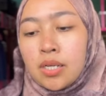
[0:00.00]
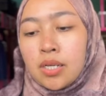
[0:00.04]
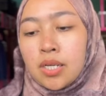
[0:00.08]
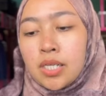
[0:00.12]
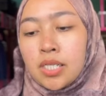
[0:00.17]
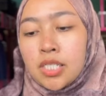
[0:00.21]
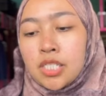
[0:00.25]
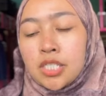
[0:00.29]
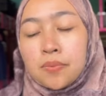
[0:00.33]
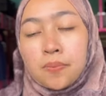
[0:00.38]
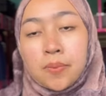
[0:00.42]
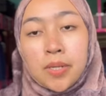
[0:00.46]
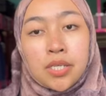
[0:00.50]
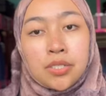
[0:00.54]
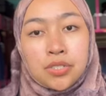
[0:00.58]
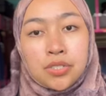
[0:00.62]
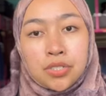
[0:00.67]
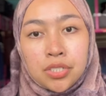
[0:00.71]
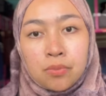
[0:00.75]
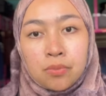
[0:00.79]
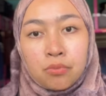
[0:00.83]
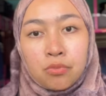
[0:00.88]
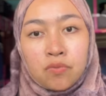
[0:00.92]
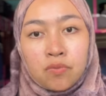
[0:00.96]

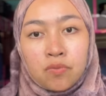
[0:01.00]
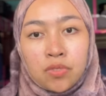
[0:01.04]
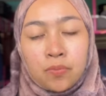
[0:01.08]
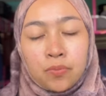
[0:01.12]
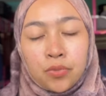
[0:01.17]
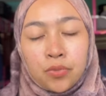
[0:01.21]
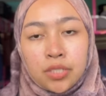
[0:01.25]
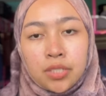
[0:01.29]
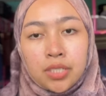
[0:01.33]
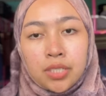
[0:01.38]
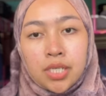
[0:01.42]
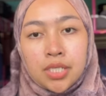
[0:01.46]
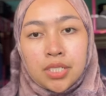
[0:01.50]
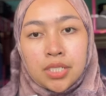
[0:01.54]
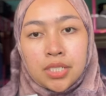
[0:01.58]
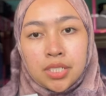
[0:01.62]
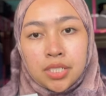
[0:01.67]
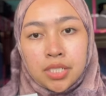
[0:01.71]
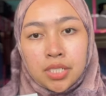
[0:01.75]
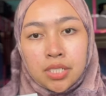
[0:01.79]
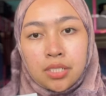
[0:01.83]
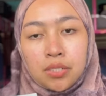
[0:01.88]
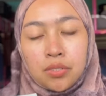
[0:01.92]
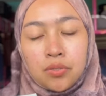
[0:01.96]
spectrum UV
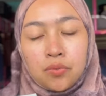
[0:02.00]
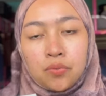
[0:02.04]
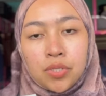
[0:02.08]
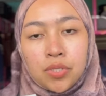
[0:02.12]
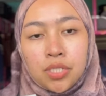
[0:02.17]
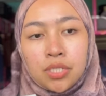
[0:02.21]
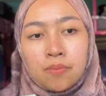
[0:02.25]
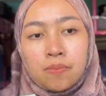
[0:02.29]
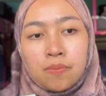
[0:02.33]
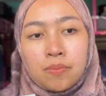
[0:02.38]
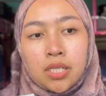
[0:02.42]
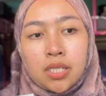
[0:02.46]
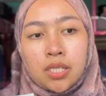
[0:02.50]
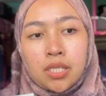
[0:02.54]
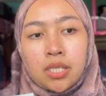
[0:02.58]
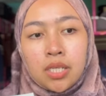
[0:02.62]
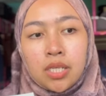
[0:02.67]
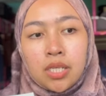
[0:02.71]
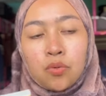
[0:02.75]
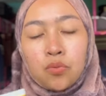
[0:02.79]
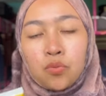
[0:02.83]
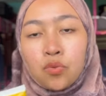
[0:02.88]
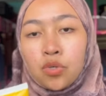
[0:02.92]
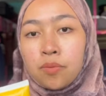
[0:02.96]
protection, which means
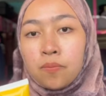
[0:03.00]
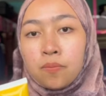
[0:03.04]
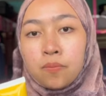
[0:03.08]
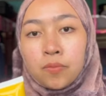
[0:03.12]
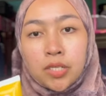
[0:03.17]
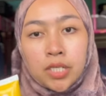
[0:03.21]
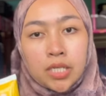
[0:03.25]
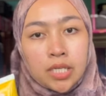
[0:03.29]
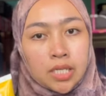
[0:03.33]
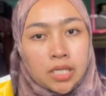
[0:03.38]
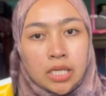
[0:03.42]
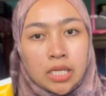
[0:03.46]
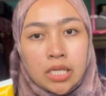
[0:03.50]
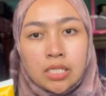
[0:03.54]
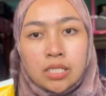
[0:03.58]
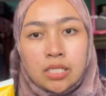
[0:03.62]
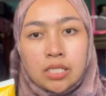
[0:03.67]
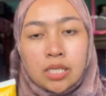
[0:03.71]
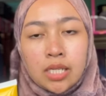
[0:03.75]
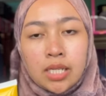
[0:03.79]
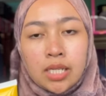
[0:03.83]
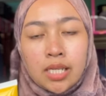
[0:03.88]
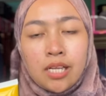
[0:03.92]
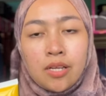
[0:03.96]
it won't break
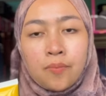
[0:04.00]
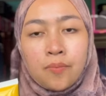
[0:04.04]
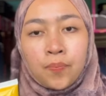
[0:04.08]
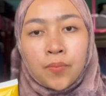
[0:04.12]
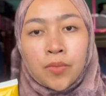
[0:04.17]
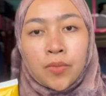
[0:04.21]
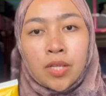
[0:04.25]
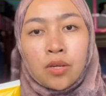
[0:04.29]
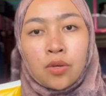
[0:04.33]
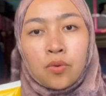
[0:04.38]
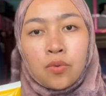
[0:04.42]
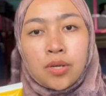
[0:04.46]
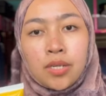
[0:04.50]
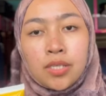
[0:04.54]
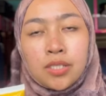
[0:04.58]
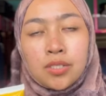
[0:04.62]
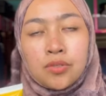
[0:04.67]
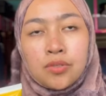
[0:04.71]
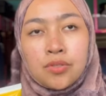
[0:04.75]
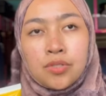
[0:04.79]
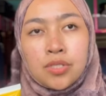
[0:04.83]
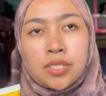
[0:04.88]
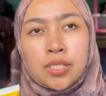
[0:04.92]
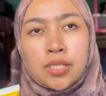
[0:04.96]
easily when
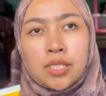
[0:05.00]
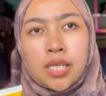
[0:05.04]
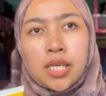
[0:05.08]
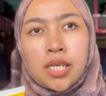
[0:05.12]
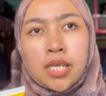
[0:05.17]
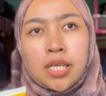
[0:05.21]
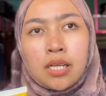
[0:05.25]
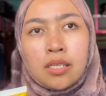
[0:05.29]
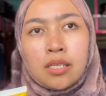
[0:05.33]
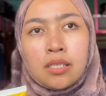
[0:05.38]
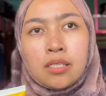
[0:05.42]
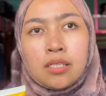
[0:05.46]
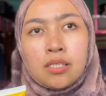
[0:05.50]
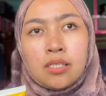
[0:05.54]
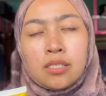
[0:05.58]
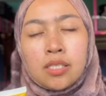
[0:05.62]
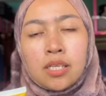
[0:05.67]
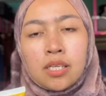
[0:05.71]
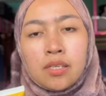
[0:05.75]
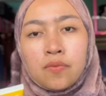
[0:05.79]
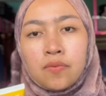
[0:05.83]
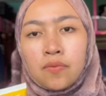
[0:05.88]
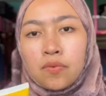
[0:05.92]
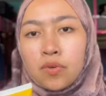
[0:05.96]
you're staying under the
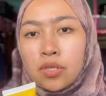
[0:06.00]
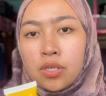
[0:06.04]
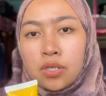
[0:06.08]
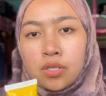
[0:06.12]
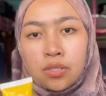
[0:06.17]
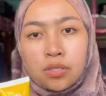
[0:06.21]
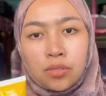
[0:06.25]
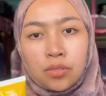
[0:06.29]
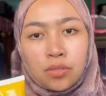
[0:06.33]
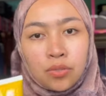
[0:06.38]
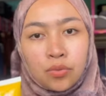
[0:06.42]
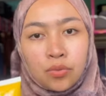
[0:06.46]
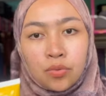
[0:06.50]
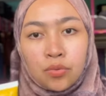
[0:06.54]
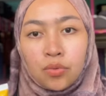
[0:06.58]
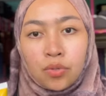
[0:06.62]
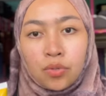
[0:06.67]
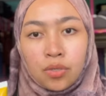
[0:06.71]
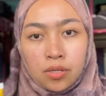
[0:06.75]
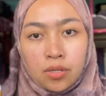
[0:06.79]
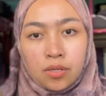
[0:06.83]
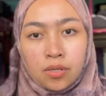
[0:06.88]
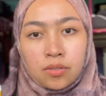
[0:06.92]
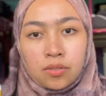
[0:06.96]
sun for too
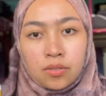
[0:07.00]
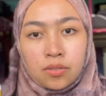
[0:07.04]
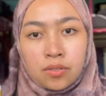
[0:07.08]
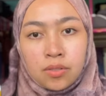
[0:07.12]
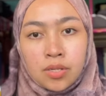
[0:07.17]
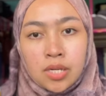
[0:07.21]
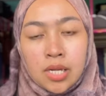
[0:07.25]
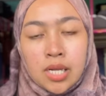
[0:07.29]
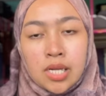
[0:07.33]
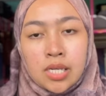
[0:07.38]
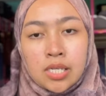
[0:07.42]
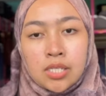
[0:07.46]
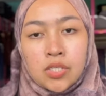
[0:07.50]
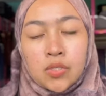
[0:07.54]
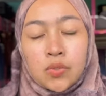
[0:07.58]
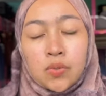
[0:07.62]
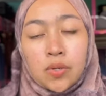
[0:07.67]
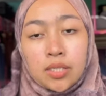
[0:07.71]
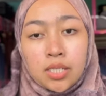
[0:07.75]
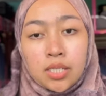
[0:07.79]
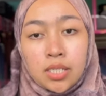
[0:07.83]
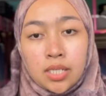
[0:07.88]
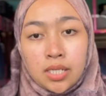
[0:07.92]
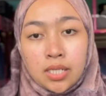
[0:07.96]
long. So
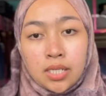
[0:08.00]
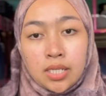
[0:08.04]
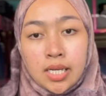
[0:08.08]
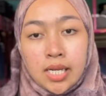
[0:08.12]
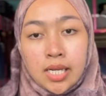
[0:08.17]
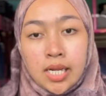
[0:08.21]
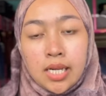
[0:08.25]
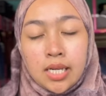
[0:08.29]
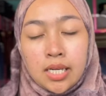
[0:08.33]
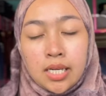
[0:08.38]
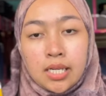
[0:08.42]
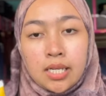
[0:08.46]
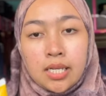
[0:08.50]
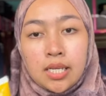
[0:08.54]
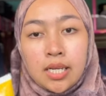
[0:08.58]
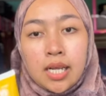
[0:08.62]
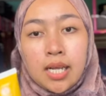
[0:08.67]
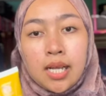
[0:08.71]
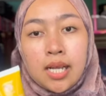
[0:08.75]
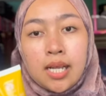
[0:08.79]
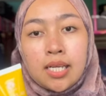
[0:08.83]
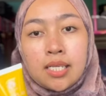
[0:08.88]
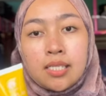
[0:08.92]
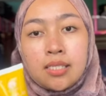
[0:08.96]
other than that, it
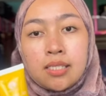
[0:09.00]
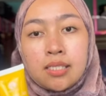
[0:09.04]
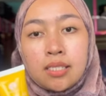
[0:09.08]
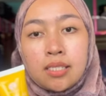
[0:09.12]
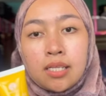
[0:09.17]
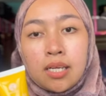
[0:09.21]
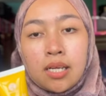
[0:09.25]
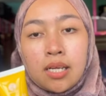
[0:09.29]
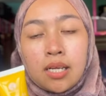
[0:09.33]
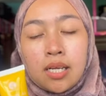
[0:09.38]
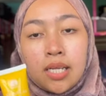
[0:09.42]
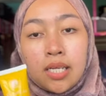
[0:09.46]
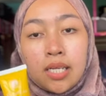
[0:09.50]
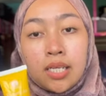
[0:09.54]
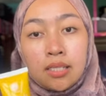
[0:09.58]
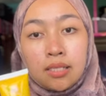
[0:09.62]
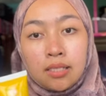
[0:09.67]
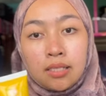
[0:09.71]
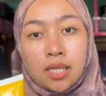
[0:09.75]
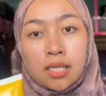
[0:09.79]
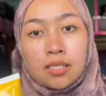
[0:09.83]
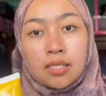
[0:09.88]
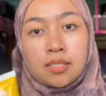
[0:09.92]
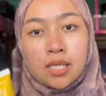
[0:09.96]
has
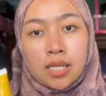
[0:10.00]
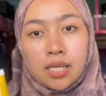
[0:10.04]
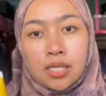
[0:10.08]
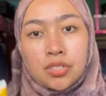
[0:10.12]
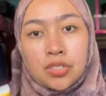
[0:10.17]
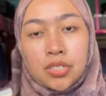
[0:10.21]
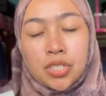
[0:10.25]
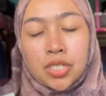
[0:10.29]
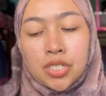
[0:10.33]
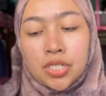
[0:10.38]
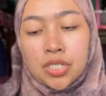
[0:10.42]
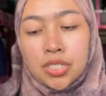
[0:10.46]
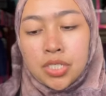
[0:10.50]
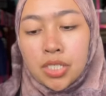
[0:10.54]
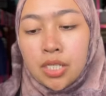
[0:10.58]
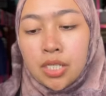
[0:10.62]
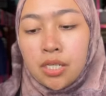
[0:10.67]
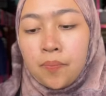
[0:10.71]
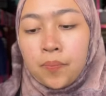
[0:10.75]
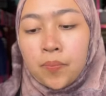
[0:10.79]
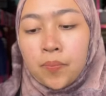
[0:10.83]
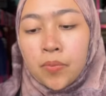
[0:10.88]
intense hydration